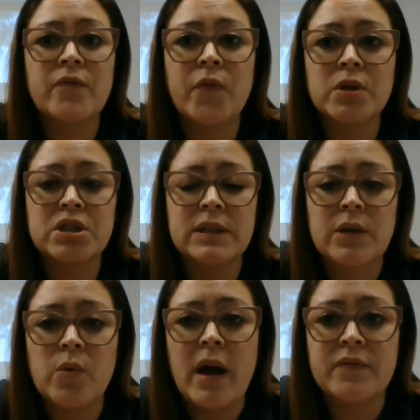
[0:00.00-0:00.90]

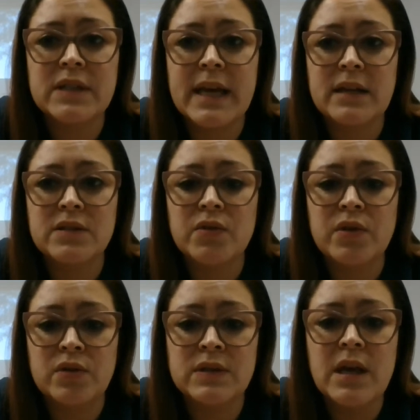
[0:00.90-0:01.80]
unfortunately, we'll have to cancel
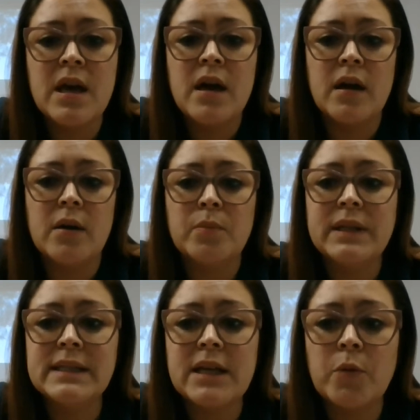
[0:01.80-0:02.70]
those. Um,
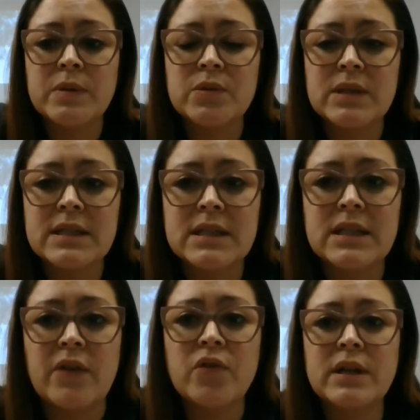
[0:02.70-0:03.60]
please help us with this
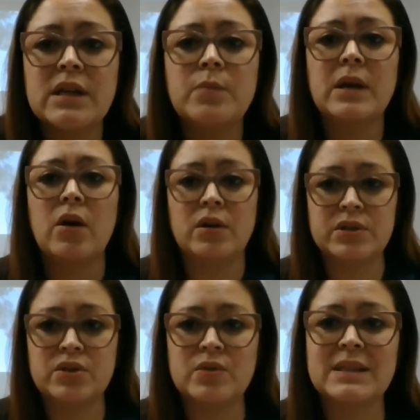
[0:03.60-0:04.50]
endeavor in keeping all
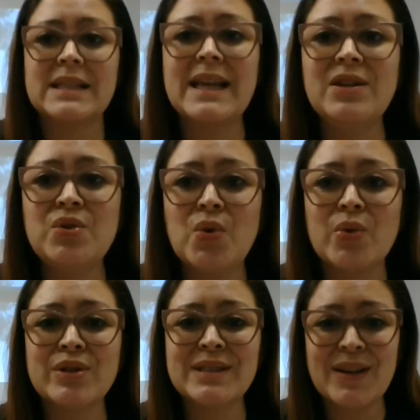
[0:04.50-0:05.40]
students
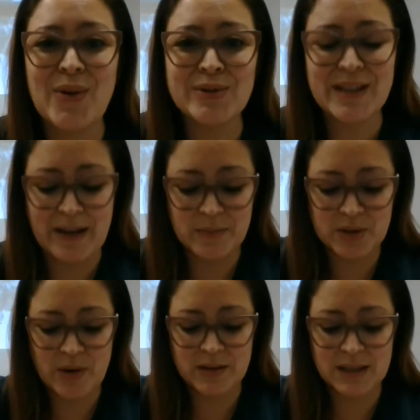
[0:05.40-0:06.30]
indoors at all times
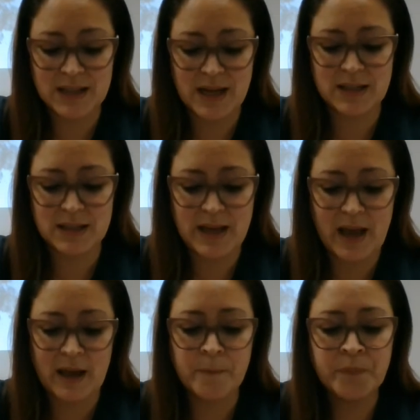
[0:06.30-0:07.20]
throughout the day
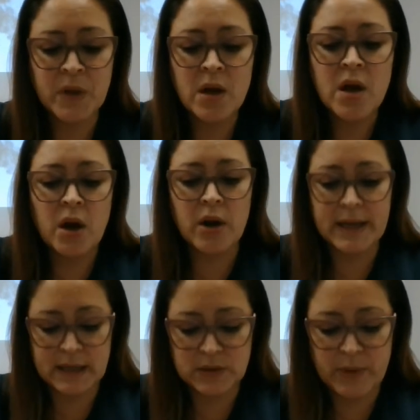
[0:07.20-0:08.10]
today. All
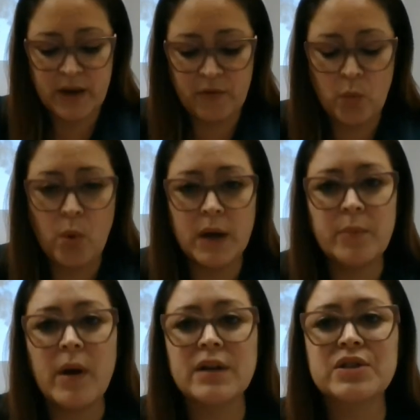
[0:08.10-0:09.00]
right, guys, we have
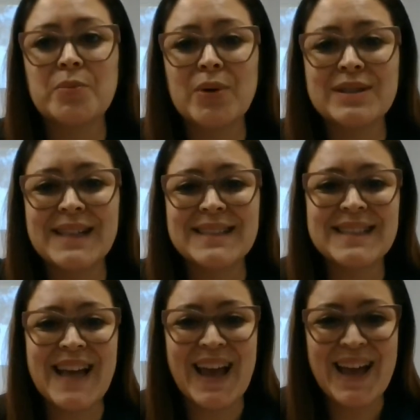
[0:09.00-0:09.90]
one boxer birthday
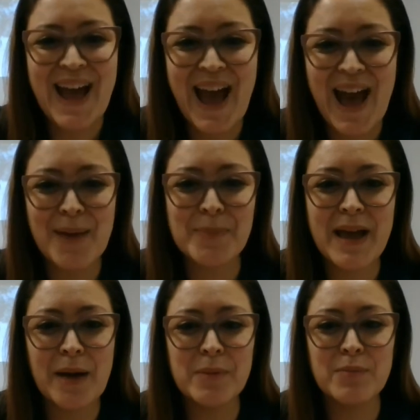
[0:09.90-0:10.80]
today. Happy,
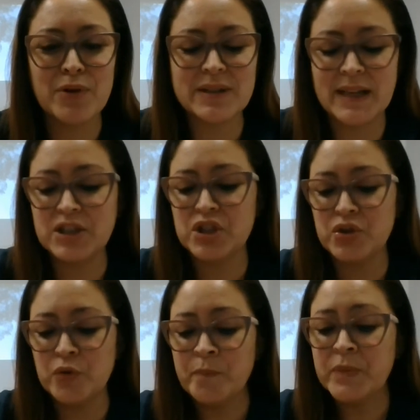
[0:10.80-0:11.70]
happy birthday
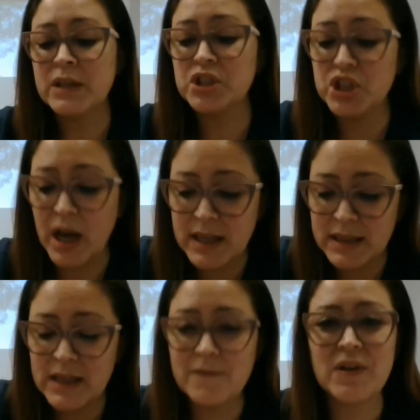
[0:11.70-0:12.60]
to
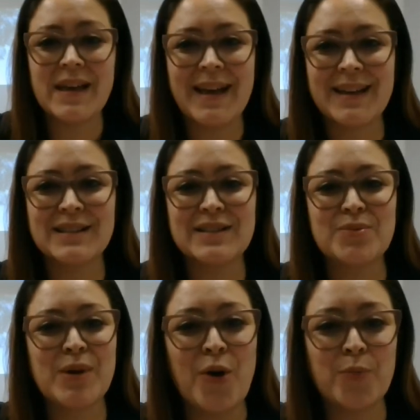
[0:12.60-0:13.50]
Jonathan Villegas.
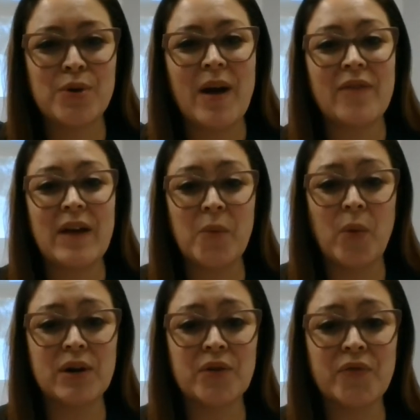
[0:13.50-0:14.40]
We hope you have a
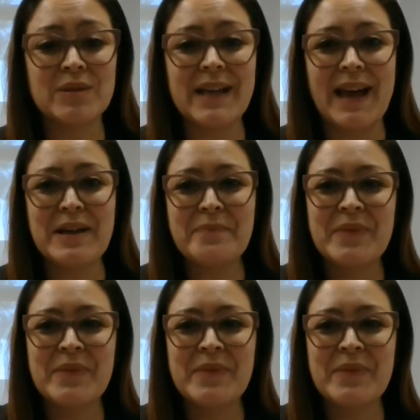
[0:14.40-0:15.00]
wonderful day